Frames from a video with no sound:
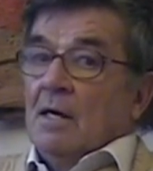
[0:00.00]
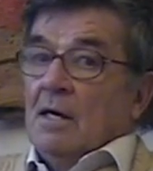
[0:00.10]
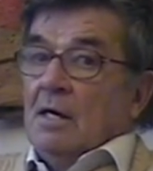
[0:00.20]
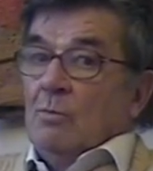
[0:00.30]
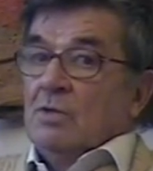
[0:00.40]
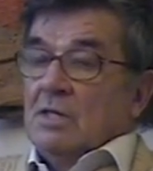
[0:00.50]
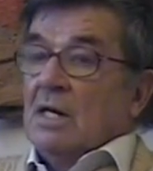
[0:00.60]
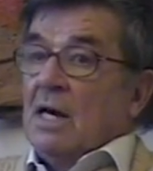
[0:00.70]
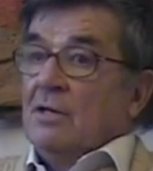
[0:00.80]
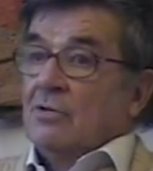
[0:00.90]
it was
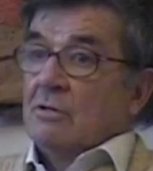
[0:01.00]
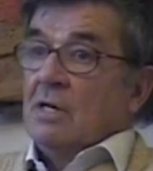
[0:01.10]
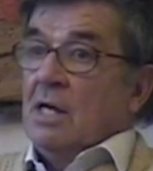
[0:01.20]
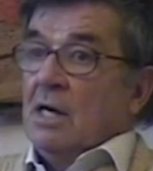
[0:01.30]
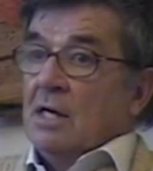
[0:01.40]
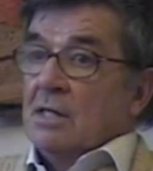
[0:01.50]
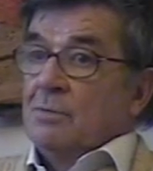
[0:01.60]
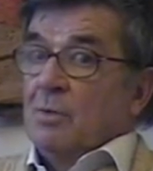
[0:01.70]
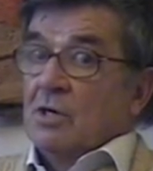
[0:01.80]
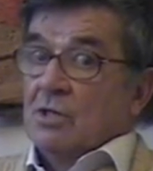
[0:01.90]
delayed 3 years
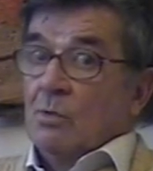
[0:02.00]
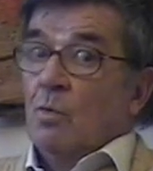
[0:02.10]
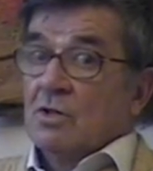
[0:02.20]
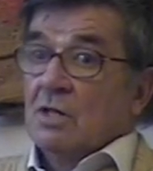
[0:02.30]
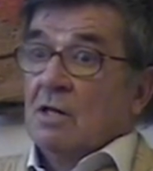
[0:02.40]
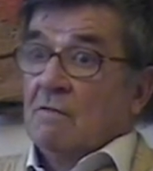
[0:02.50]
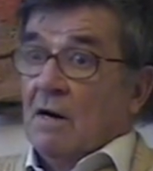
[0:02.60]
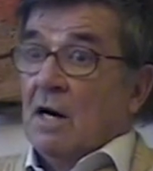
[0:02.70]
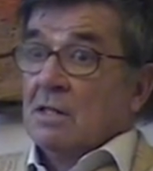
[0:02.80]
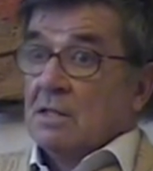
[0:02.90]
because it was an
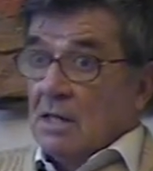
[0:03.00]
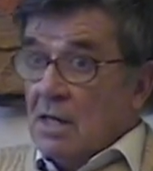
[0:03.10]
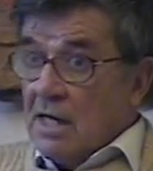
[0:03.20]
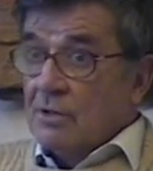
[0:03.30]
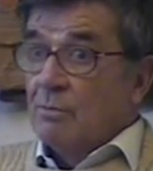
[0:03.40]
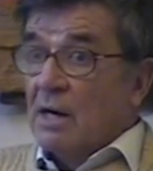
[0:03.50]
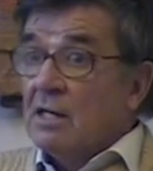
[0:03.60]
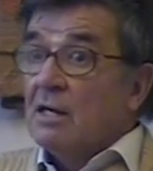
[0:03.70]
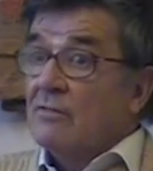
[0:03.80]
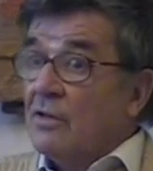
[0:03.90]
advance in
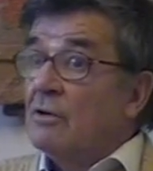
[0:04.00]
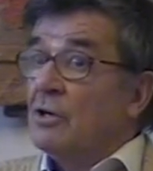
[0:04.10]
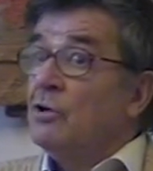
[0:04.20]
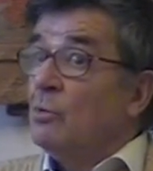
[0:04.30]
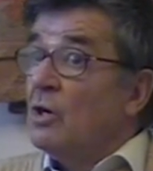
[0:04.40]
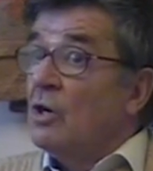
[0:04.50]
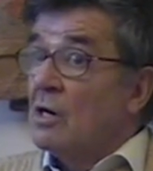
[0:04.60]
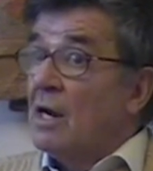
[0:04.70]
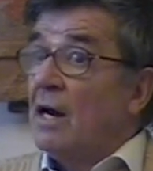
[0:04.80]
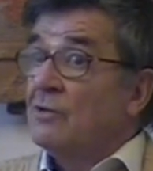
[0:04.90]
electromagnetic theory, and you were not
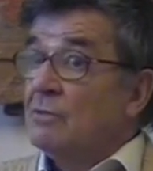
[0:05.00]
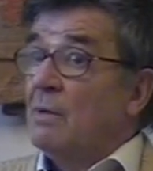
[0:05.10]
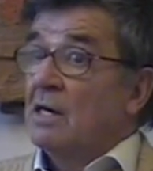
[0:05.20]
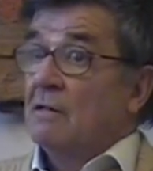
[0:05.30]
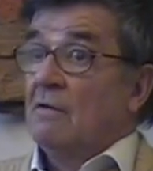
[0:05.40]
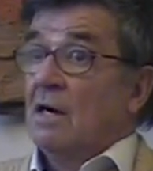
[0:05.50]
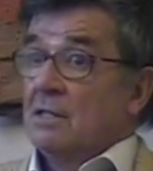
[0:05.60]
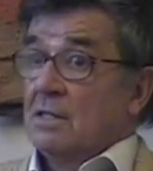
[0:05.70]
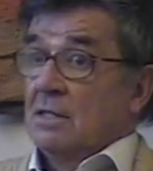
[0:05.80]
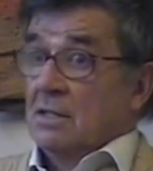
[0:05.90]
allowed to make
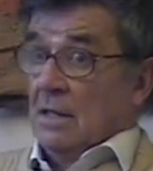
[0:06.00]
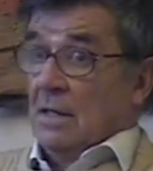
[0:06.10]
advances